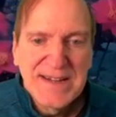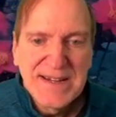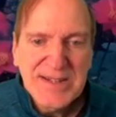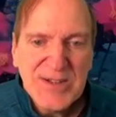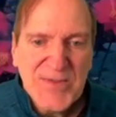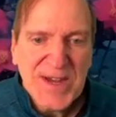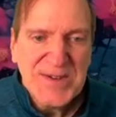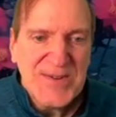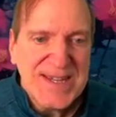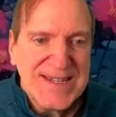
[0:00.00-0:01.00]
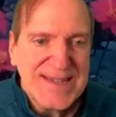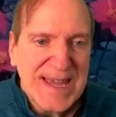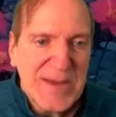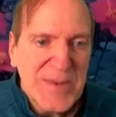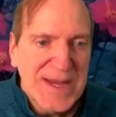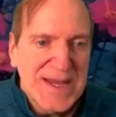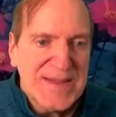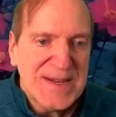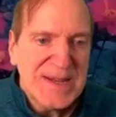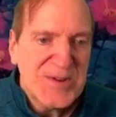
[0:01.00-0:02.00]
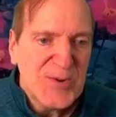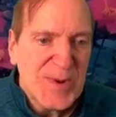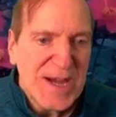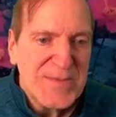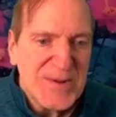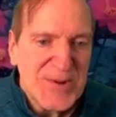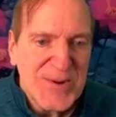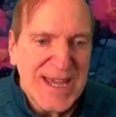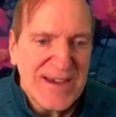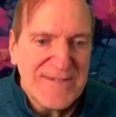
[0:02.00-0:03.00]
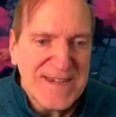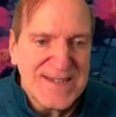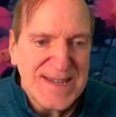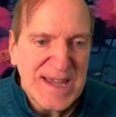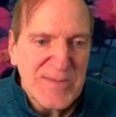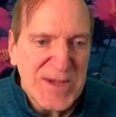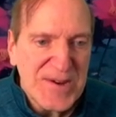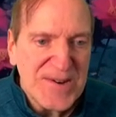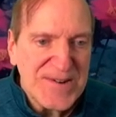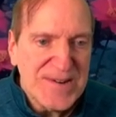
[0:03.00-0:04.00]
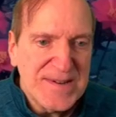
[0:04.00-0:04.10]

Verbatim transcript: so if I do Inkscape, then under popular we have Inkscape here.